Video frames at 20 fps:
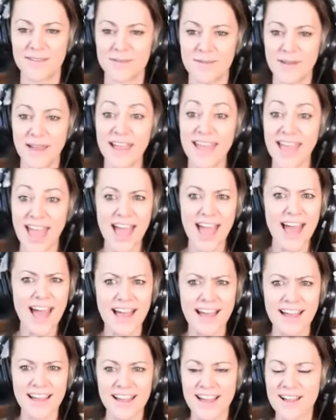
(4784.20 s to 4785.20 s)
but
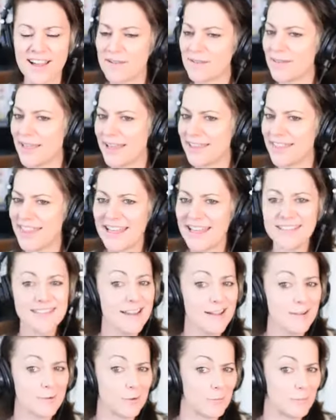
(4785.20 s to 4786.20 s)
yeah i'm like that's
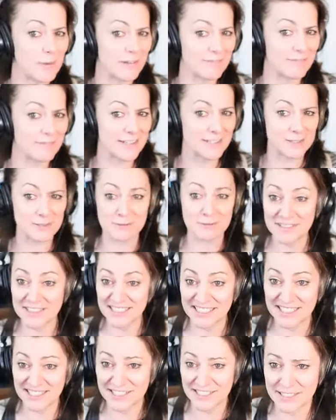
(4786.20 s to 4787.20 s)
not what my face
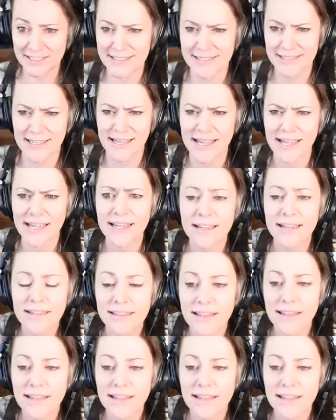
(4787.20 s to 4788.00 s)
really looks like